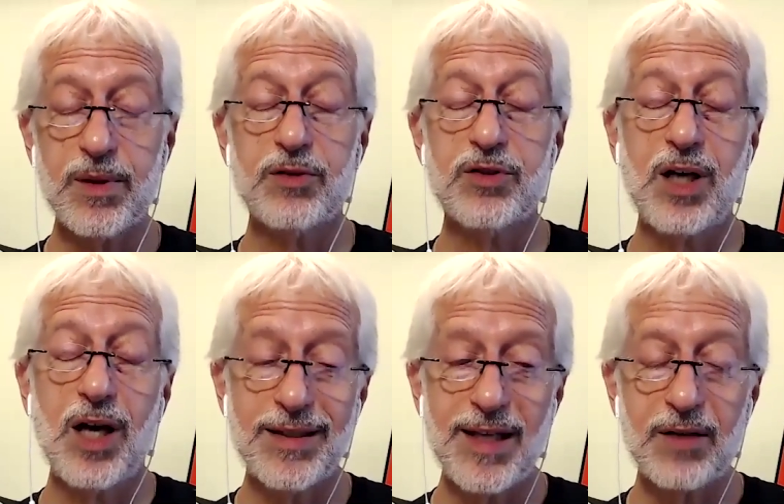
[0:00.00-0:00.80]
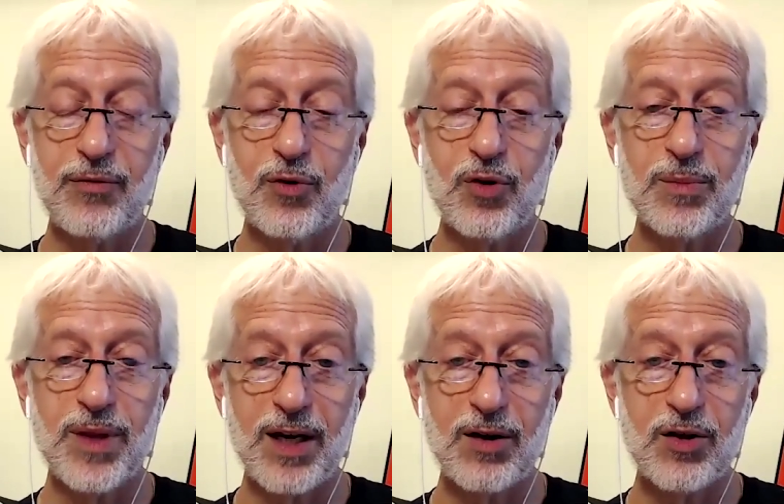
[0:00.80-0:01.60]
There's a contact form
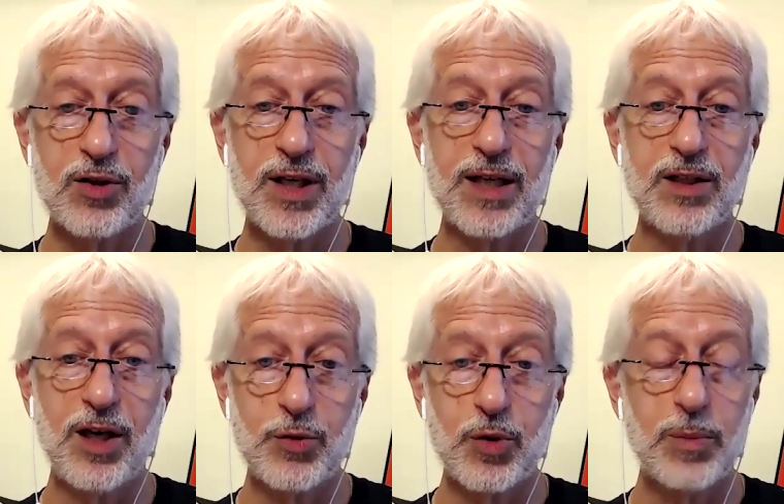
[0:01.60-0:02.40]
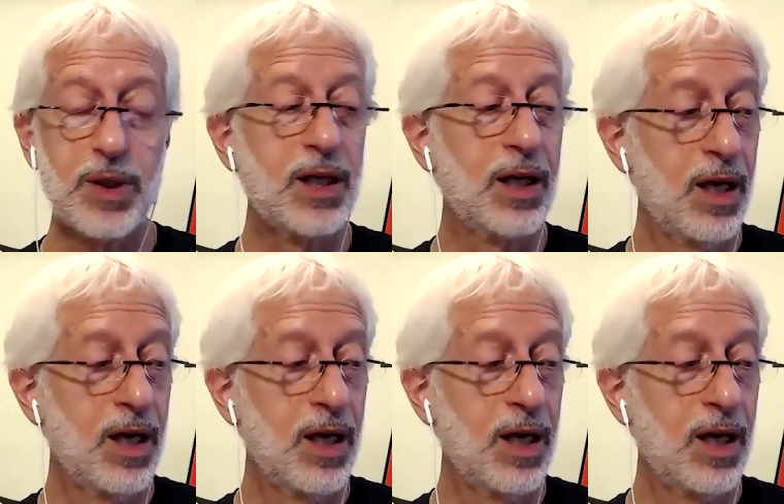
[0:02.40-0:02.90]
there. You can get in touch with me